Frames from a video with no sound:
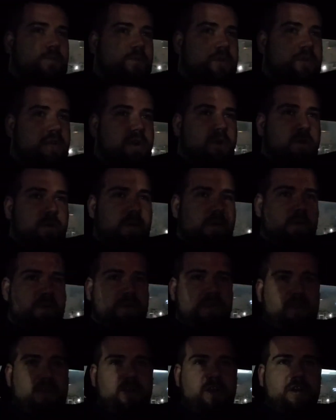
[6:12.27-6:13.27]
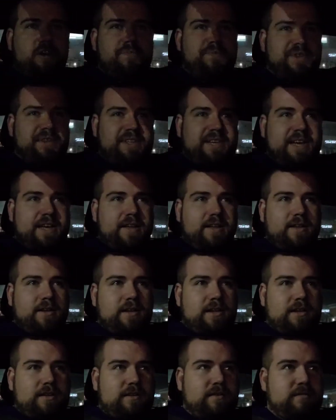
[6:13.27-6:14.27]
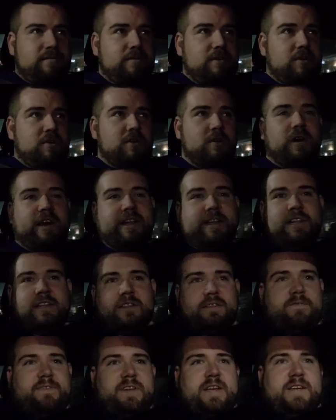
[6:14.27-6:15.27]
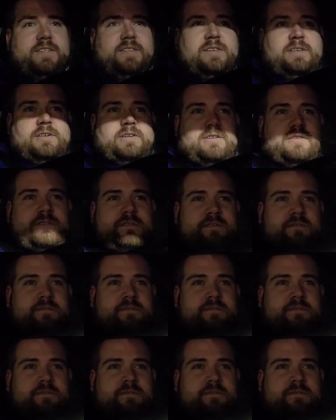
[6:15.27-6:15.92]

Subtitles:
be going with the herd mentality of, oh, I need the vaccine?